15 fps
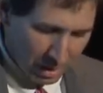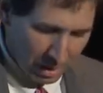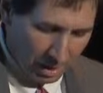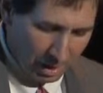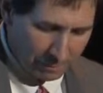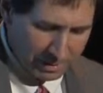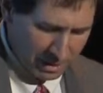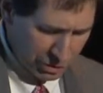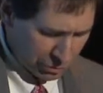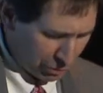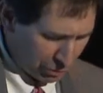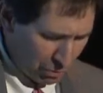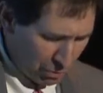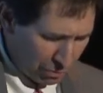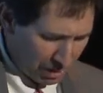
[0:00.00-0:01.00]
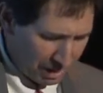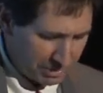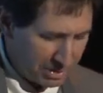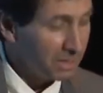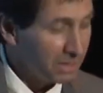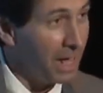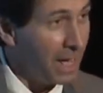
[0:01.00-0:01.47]
But in truth, I'm
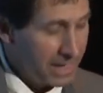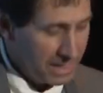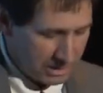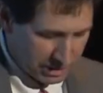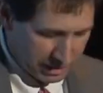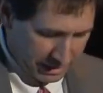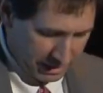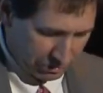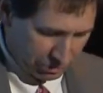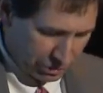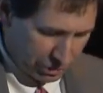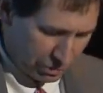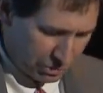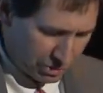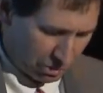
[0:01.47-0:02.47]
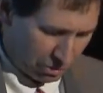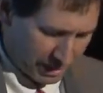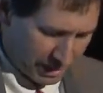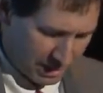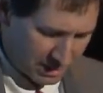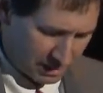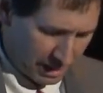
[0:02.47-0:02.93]
delighted to introduce our
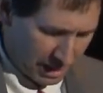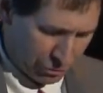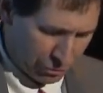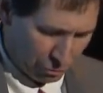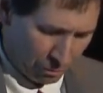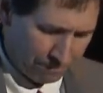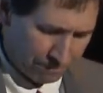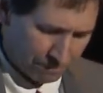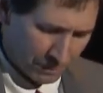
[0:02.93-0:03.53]
guest lecturer,